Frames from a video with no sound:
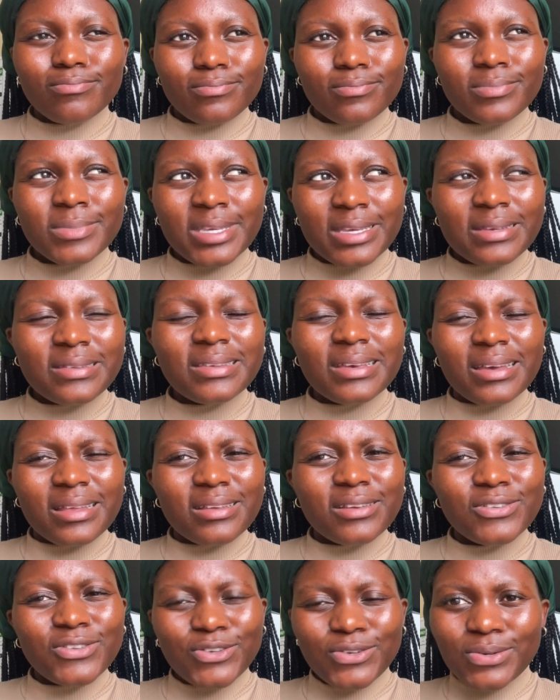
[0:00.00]
these
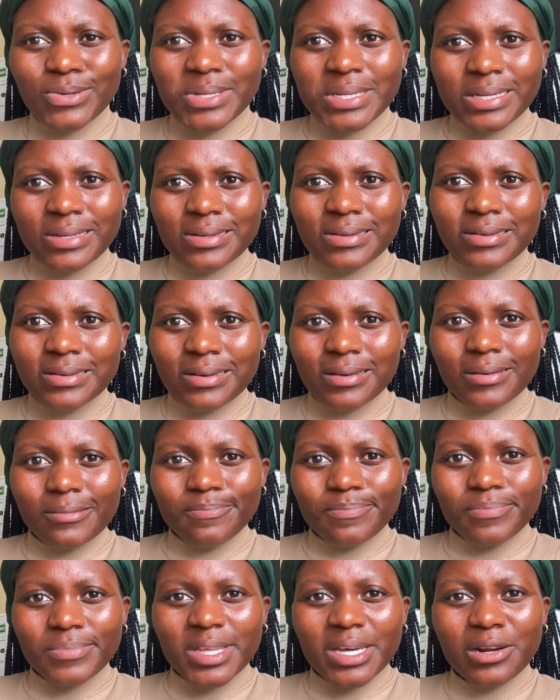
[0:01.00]
other students
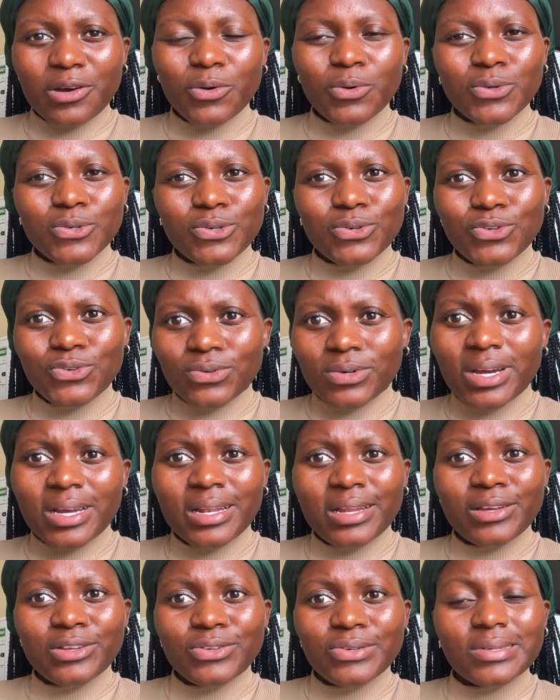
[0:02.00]
that are also
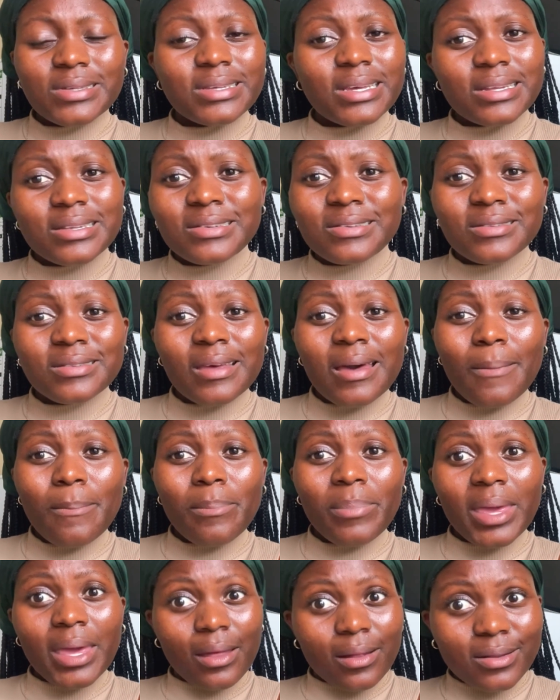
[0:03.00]
struggling to settle their
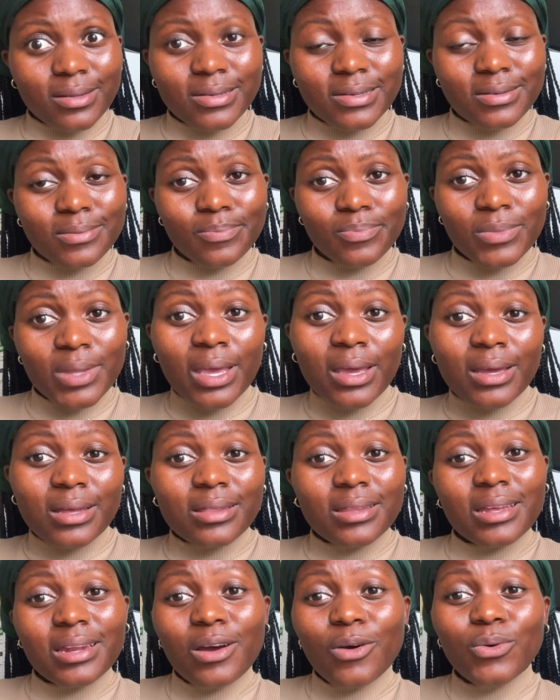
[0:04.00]
bills,
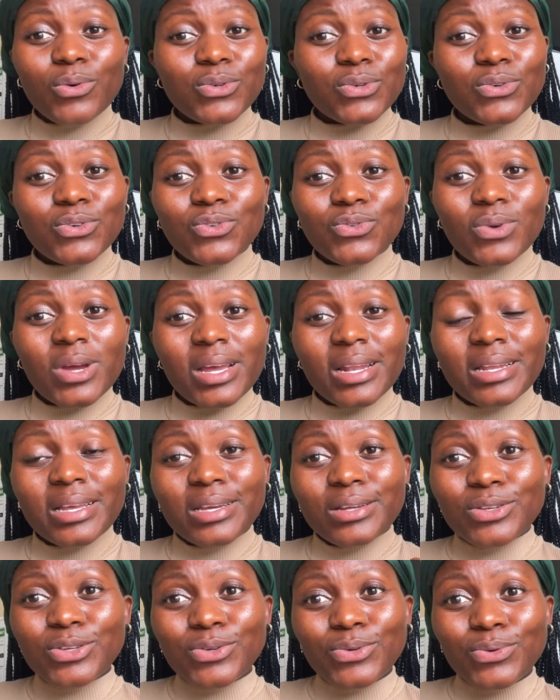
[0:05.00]
that are also
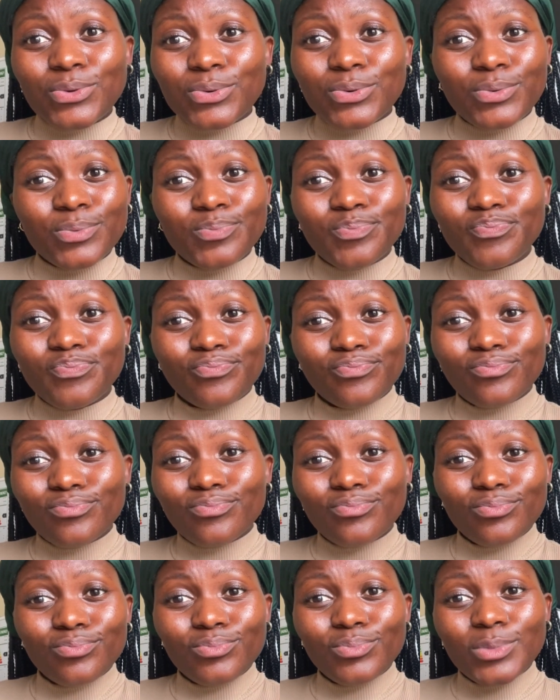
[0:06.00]
struggling to
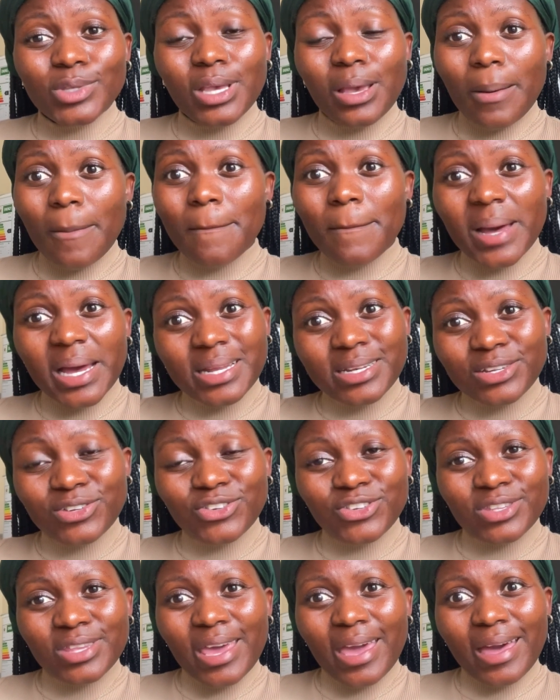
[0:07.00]

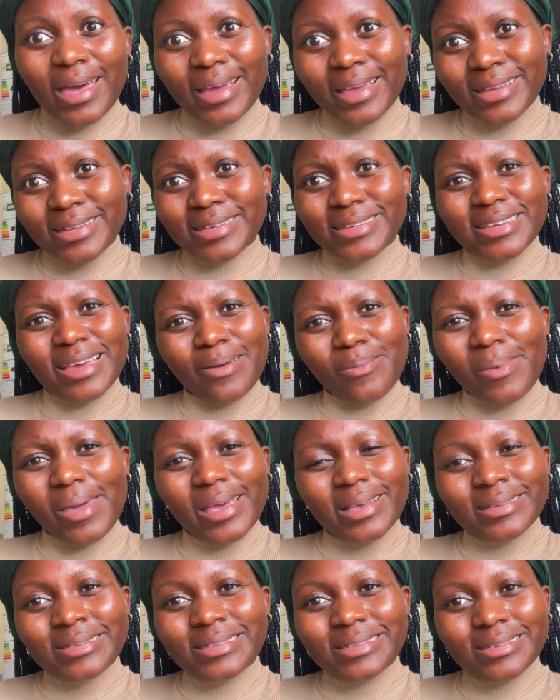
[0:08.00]
manage their
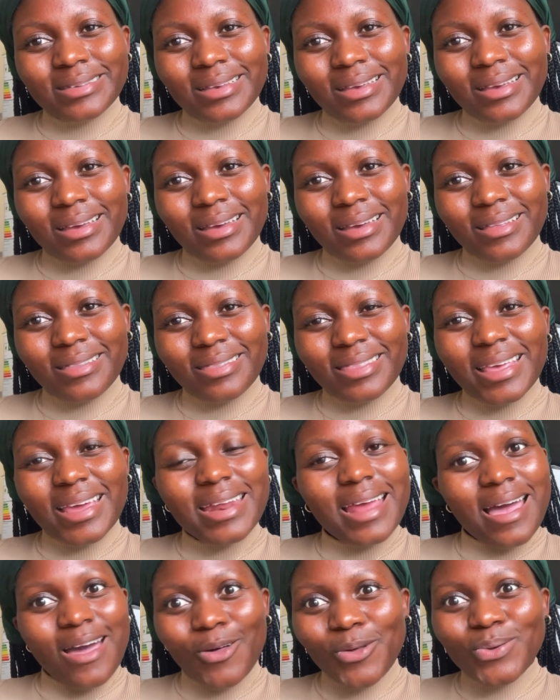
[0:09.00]
academics,
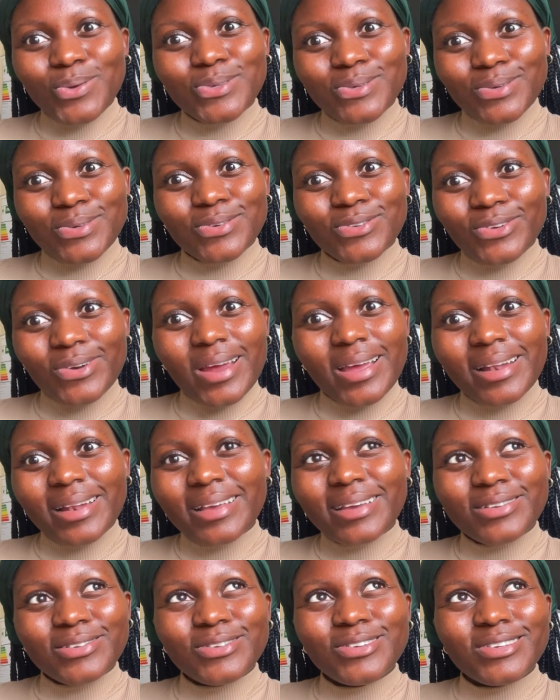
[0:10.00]
that are also
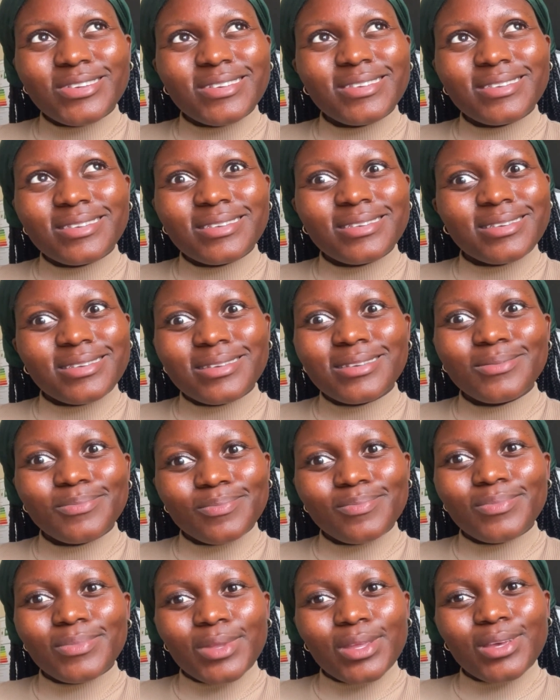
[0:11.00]
struggling to just
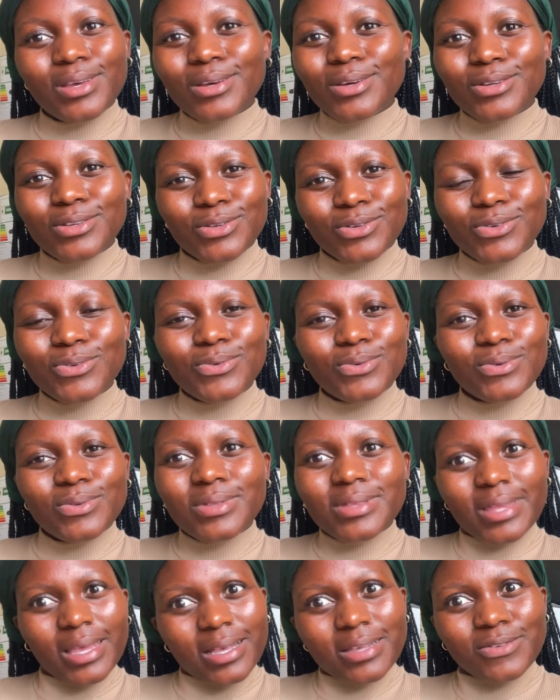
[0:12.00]
do
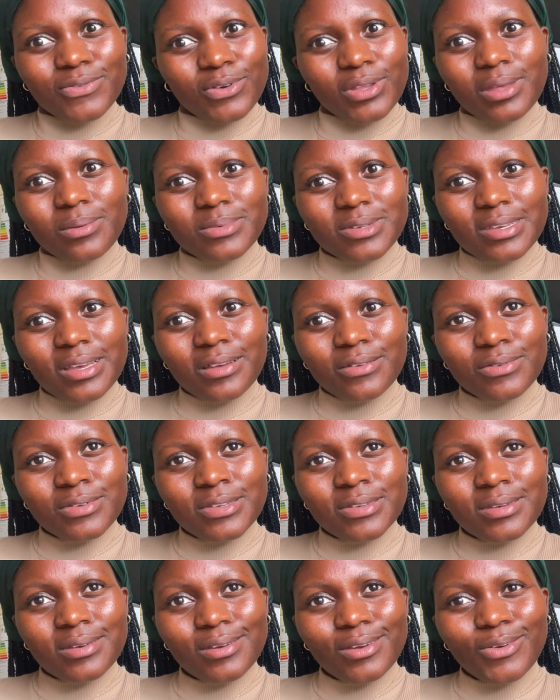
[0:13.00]
things for
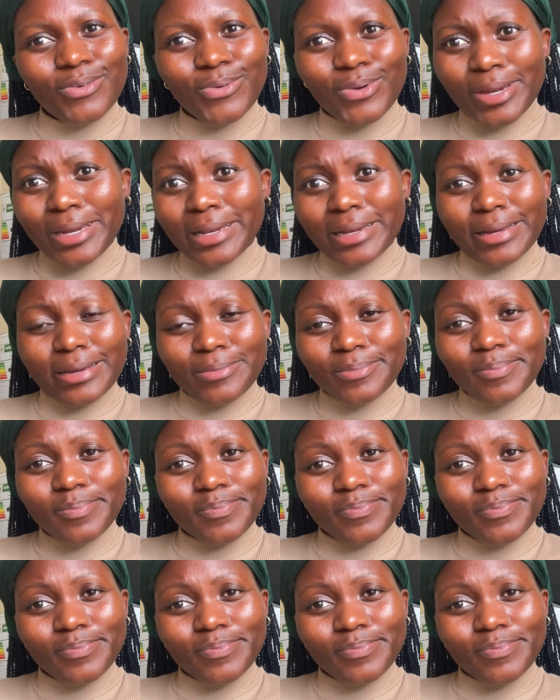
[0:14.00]
themselves. Really,